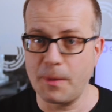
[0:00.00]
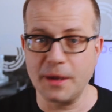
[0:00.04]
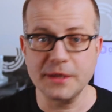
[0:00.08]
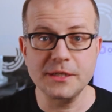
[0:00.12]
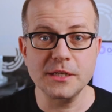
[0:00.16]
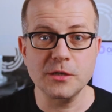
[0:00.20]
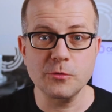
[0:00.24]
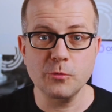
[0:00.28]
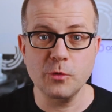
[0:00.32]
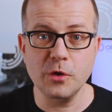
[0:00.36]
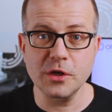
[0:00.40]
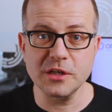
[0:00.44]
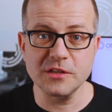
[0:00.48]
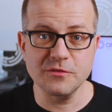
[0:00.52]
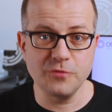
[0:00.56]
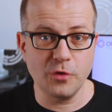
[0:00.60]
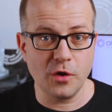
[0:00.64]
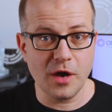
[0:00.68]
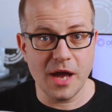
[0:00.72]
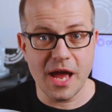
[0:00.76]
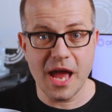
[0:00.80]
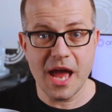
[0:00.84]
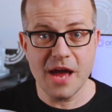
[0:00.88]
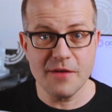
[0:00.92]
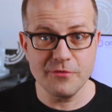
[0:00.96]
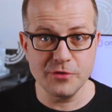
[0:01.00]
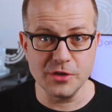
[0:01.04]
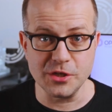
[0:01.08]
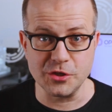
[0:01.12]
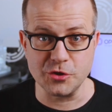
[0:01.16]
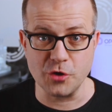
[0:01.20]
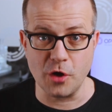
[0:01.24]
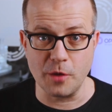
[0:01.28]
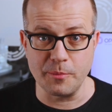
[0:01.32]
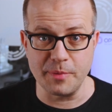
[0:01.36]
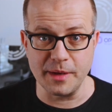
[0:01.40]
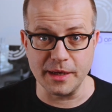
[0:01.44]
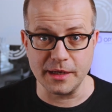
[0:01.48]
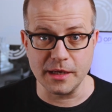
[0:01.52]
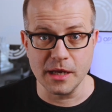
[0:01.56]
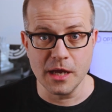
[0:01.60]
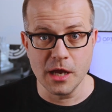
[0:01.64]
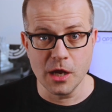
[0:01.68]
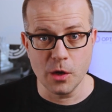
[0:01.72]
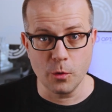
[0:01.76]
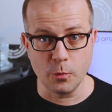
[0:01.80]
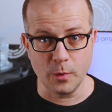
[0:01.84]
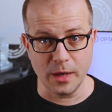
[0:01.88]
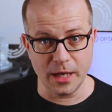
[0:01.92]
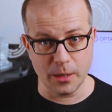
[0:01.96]
But it works for every topic
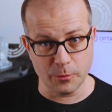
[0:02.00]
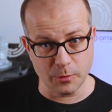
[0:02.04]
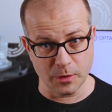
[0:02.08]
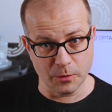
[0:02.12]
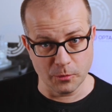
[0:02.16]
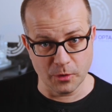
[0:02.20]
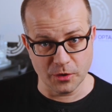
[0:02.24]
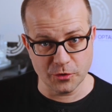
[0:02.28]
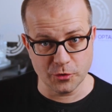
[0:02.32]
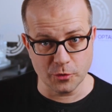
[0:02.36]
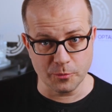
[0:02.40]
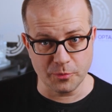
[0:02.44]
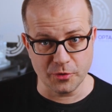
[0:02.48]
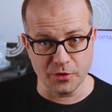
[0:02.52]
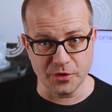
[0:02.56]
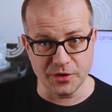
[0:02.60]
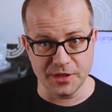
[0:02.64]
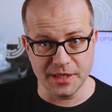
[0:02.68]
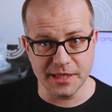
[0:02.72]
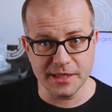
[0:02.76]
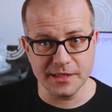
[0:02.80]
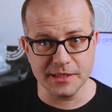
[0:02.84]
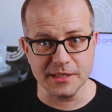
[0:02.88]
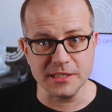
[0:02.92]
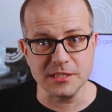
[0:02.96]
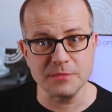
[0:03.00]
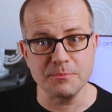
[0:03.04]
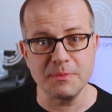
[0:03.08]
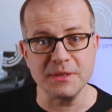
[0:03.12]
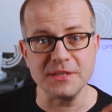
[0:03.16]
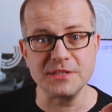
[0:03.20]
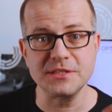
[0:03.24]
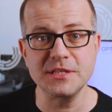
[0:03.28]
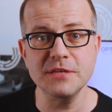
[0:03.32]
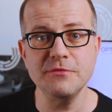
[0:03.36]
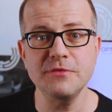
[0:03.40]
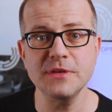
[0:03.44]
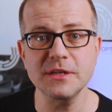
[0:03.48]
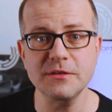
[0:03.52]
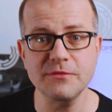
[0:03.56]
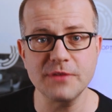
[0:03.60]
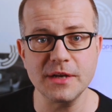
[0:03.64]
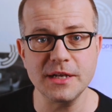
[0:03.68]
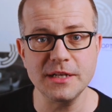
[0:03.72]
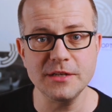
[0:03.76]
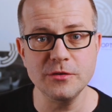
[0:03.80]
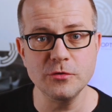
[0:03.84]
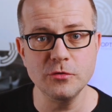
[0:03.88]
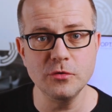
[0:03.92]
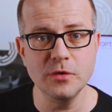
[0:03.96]
where we want to predict a specific
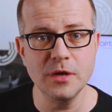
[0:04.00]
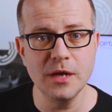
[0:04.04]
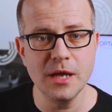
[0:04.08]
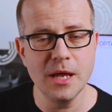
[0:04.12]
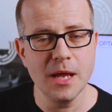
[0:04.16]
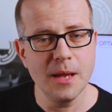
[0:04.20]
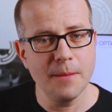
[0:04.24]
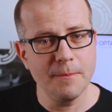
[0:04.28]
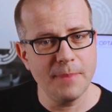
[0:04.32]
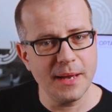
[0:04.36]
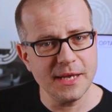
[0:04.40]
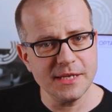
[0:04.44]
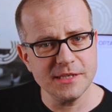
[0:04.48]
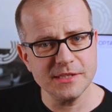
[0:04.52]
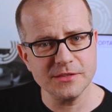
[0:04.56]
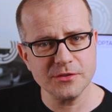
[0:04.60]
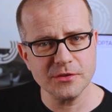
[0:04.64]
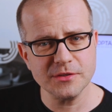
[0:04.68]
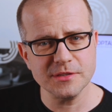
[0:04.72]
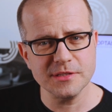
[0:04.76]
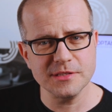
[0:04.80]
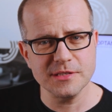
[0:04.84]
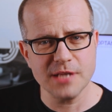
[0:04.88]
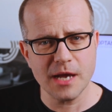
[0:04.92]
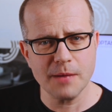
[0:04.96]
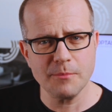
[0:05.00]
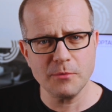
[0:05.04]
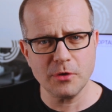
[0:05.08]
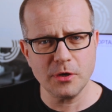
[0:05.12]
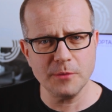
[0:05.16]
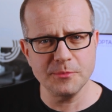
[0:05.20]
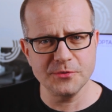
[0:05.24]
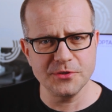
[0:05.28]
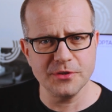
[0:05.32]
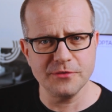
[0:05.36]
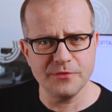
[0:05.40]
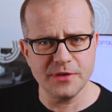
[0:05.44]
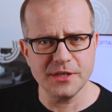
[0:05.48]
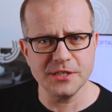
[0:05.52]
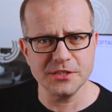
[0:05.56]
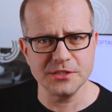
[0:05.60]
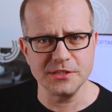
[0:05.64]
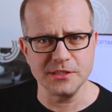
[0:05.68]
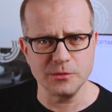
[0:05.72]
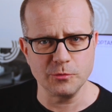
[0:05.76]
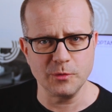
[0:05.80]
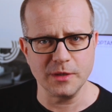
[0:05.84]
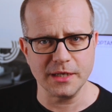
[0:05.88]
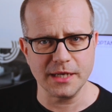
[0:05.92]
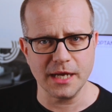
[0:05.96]
value based on some
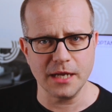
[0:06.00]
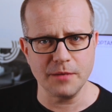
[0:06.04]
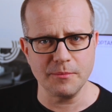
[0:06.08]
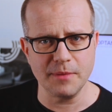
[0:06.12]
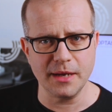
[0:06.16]
observations we can